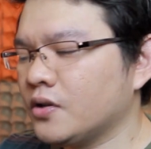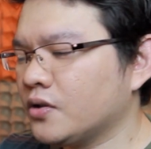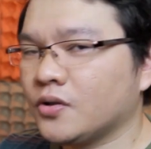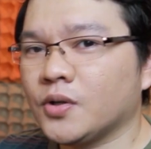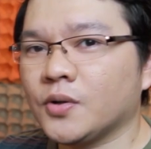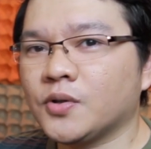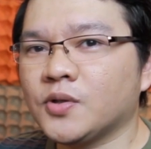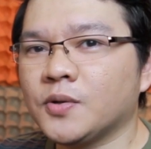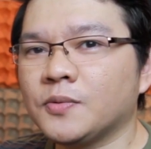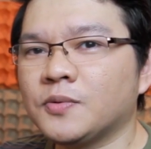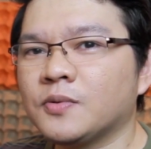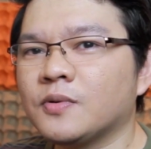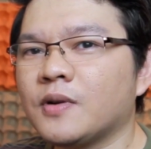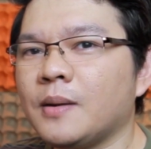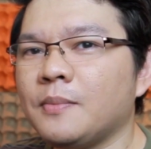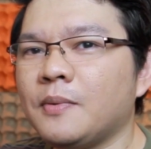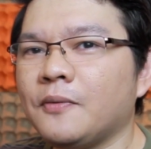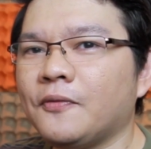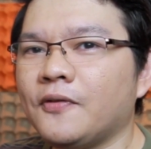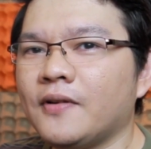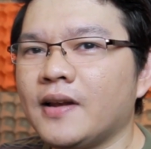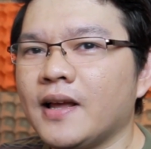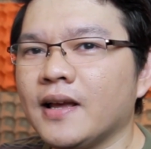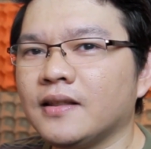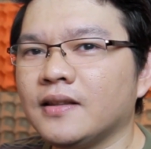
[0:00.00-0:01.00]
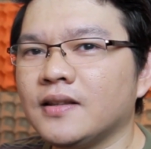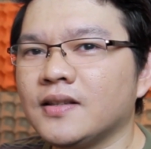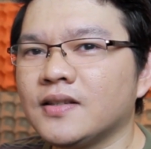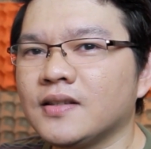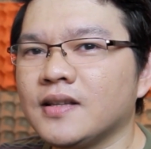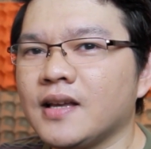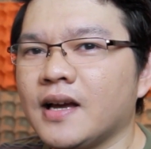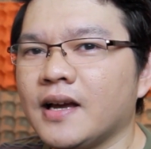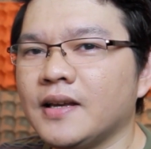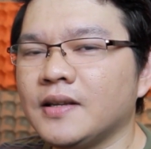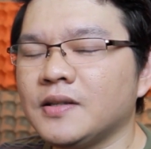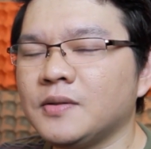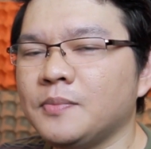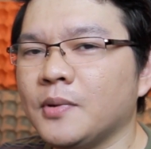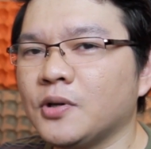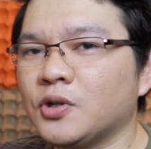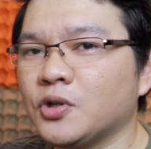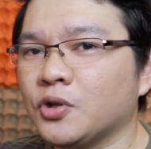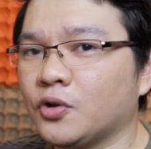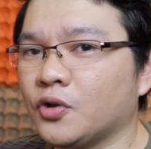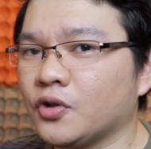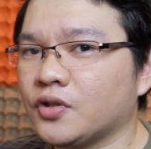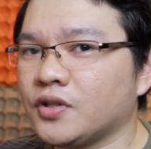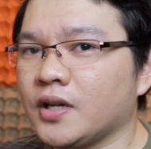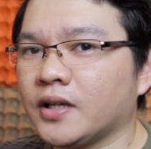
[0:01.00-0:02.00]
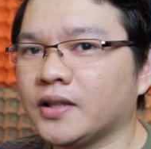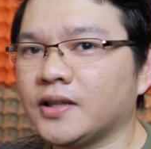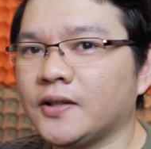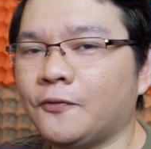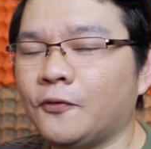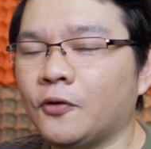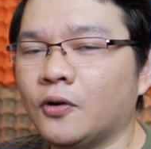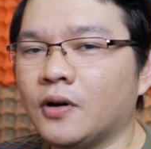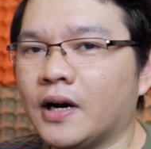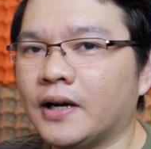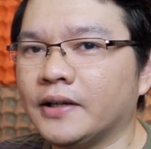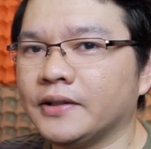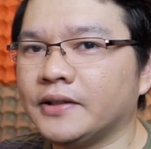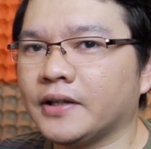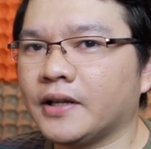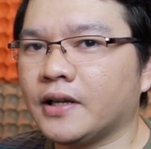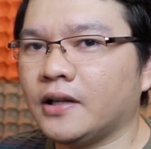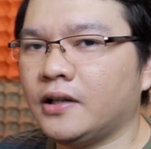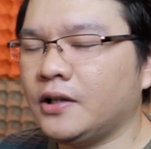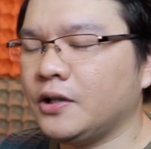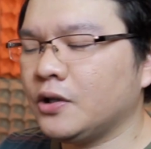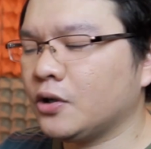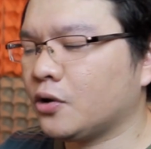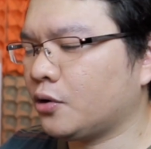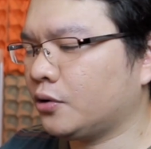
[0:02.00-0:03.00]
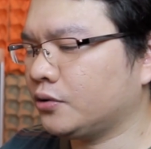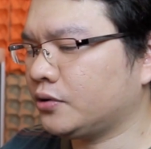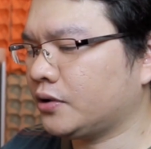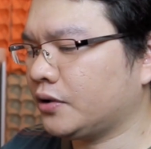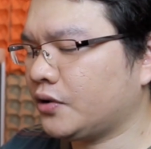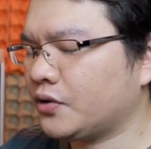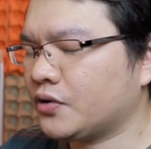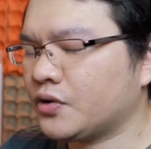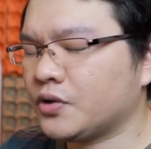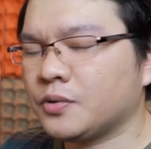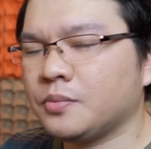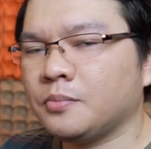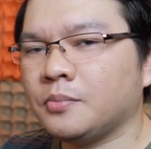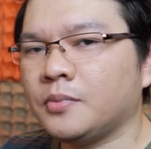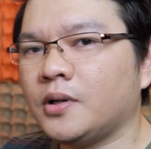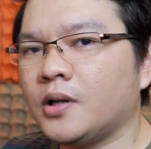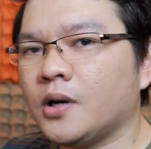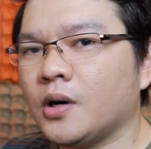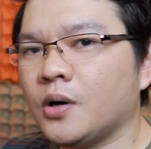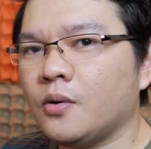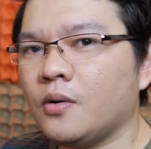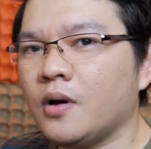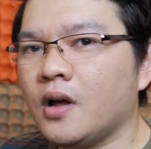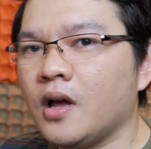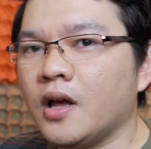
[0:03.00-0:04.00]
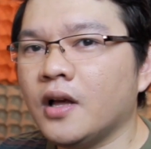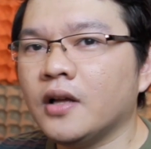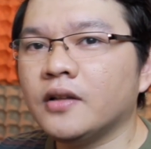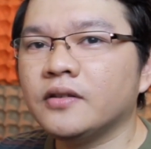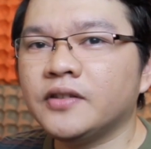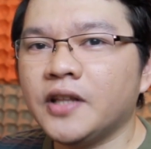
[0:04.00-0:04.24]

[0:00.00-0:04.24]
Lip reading: So subscribe if you like this guys. Make sure to check the full article, link on the description below.